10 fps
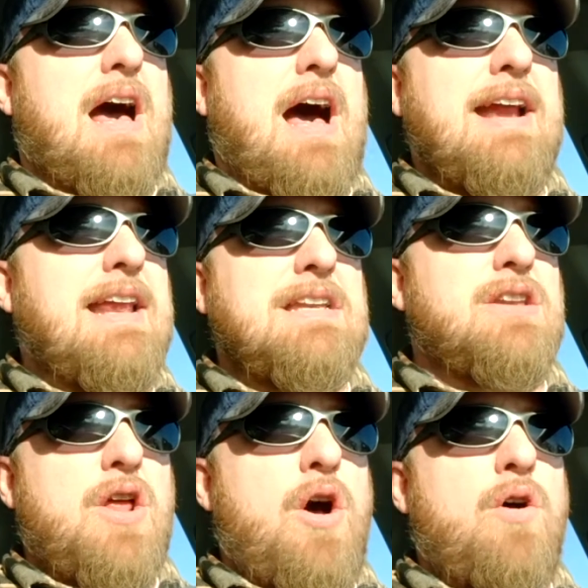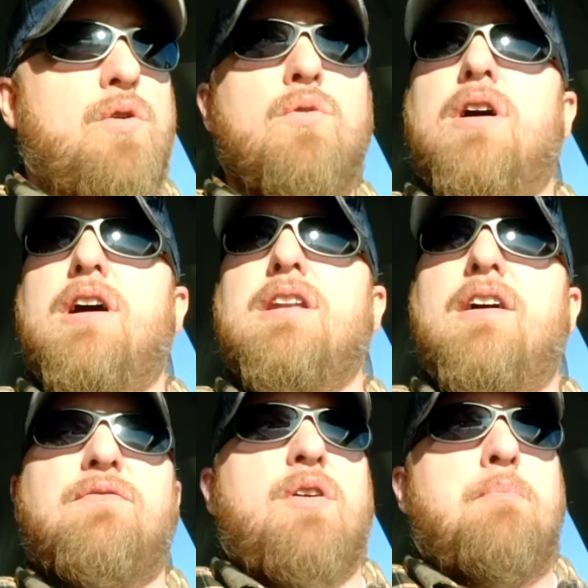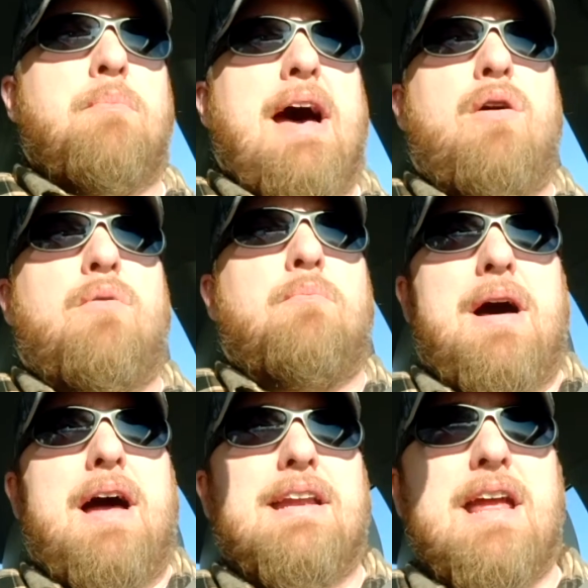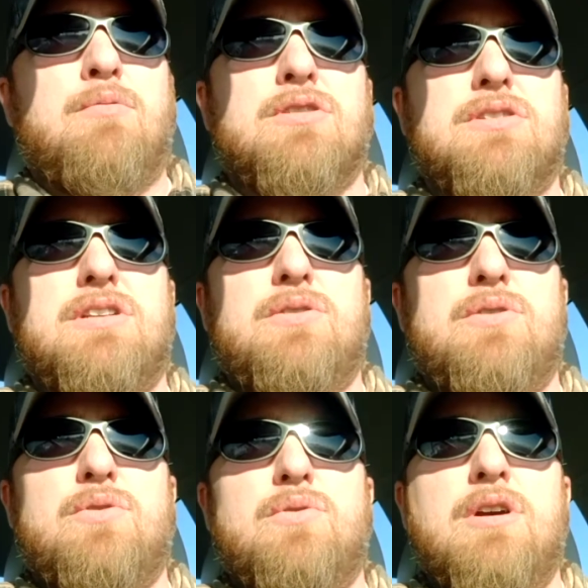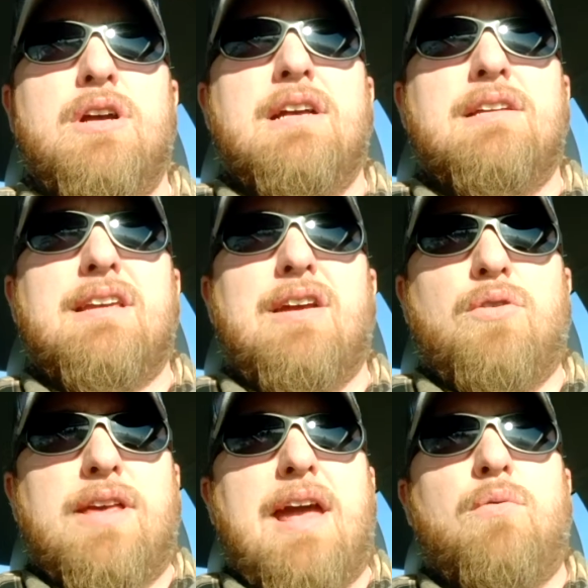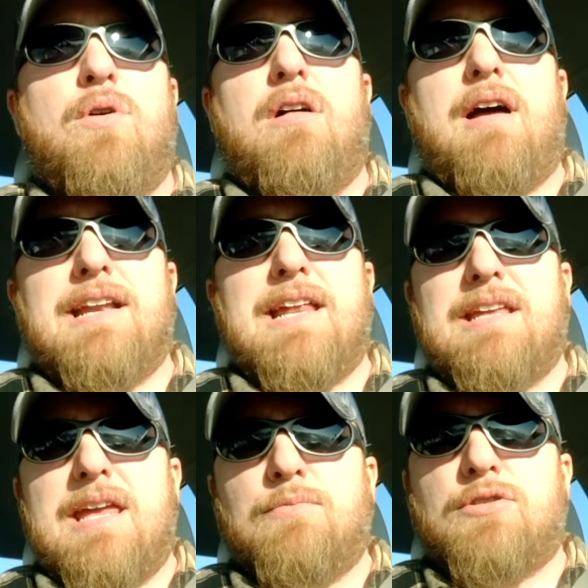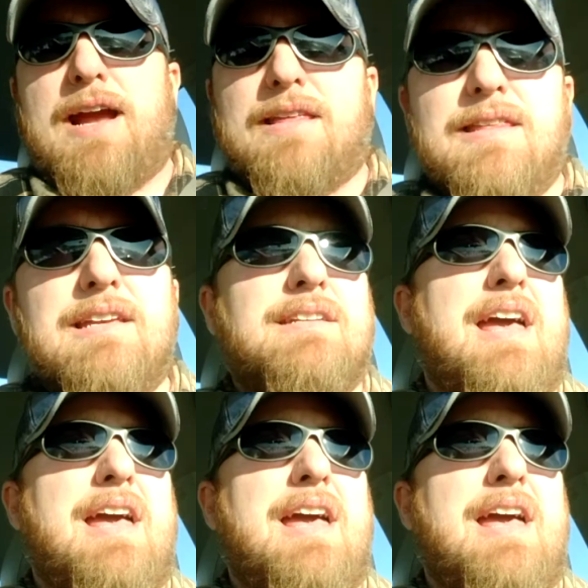I didn't know enough about my neighbors to say, okay, well, I need to keep track of these